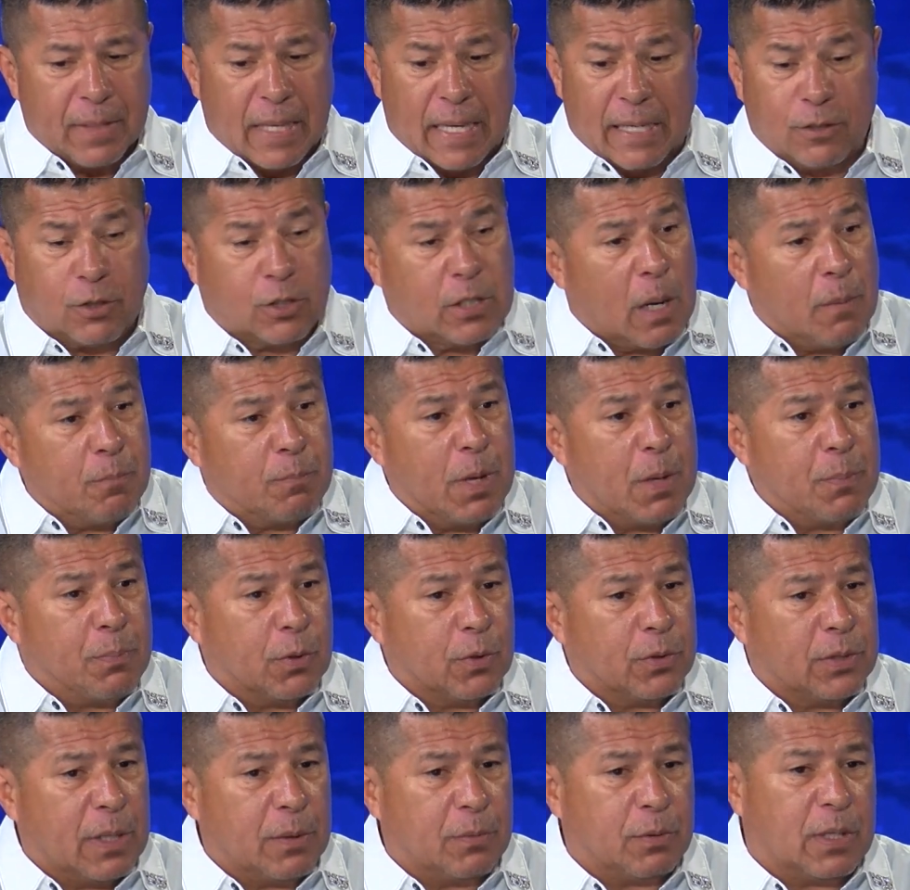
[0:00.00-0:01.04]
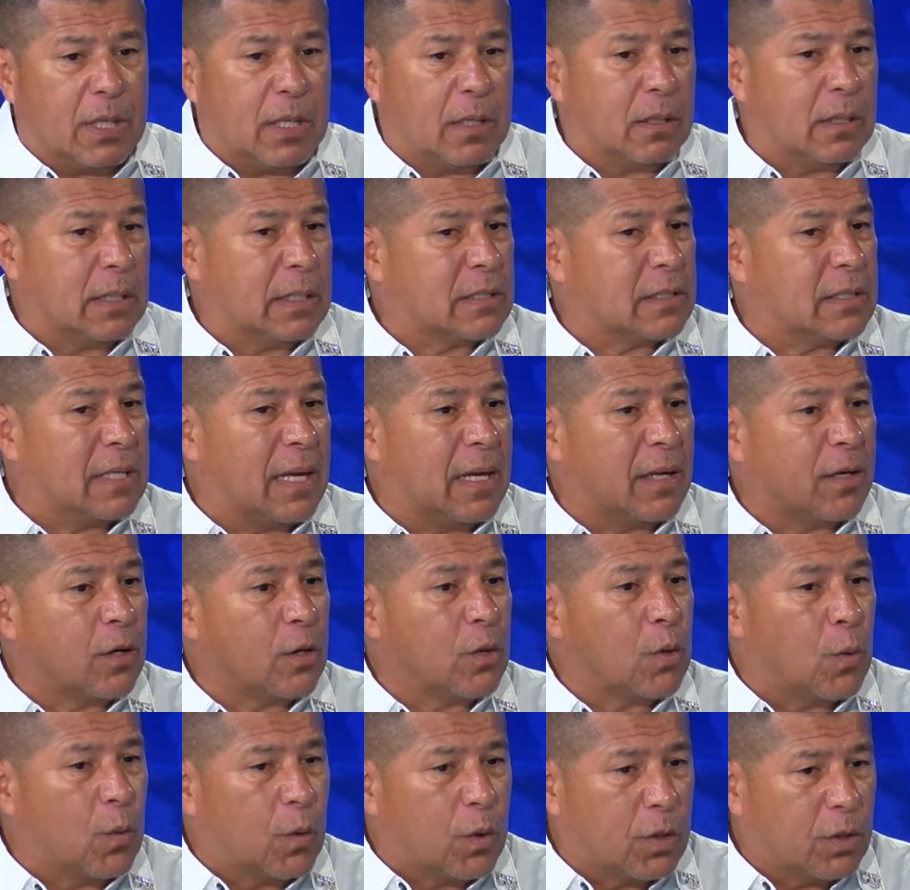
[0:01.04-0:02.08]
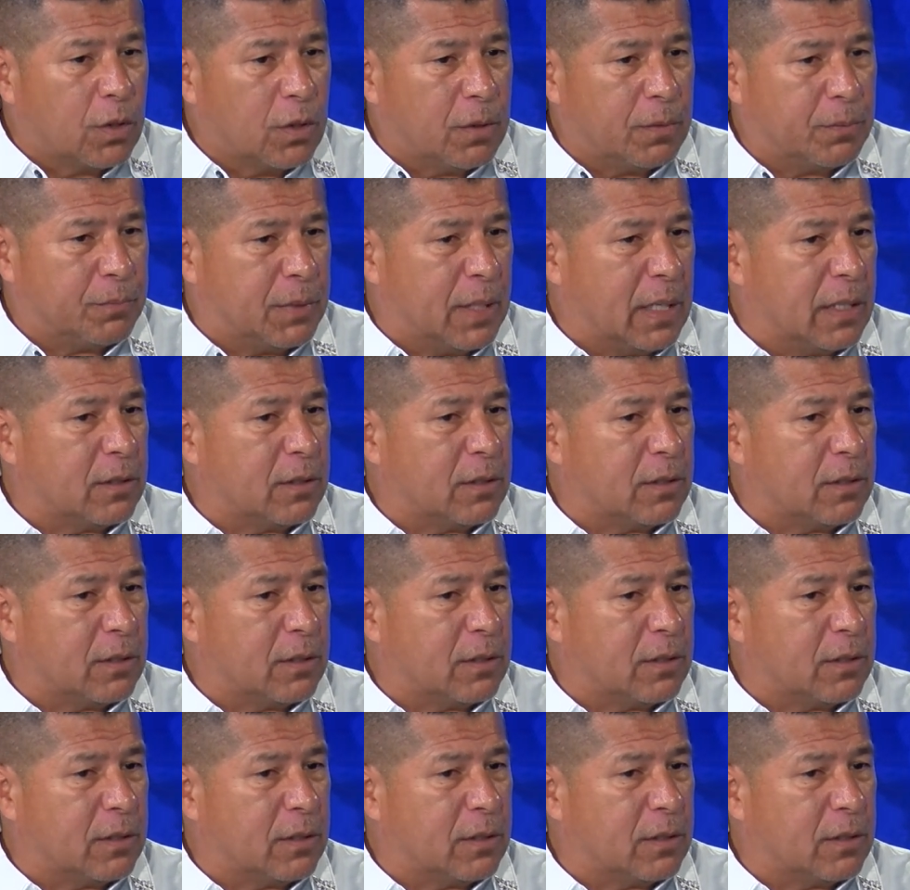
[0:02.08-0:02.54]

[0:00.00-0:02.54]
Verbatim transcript: and some people, they think it's the end of the world,